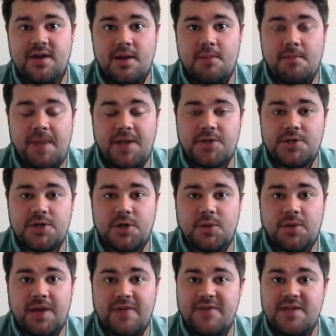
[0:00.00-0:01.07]
Make sure
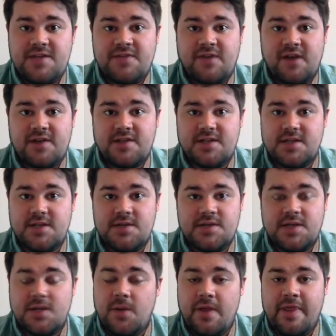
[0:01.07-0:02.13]
whatever your device you're
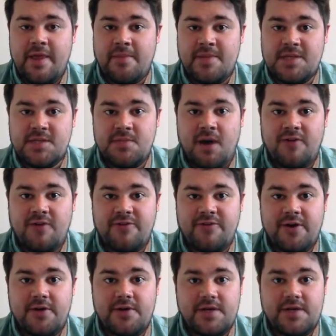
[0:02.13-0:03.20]
using, whether that be
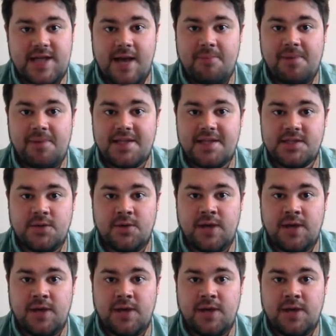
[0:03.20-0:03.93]
smartphone, tablet or